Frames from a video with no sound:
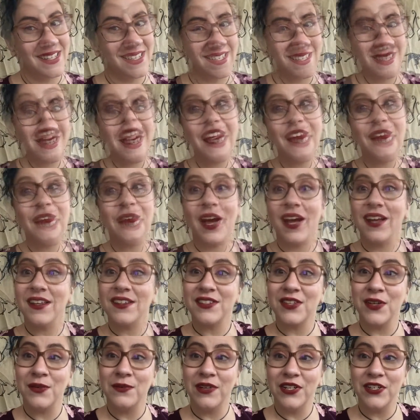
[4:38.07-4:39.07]
Thank you
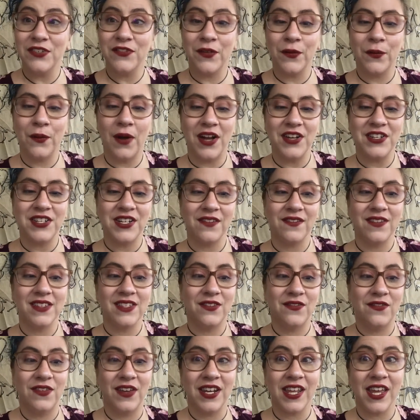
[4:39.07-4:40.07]
guys so much for watching
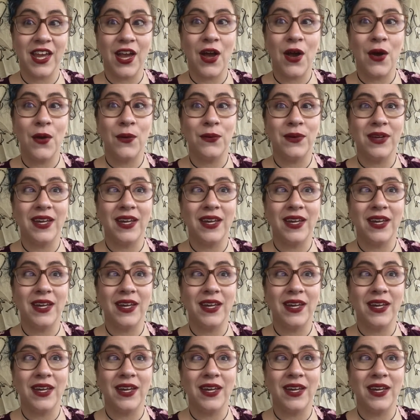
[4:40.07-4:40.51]
this video.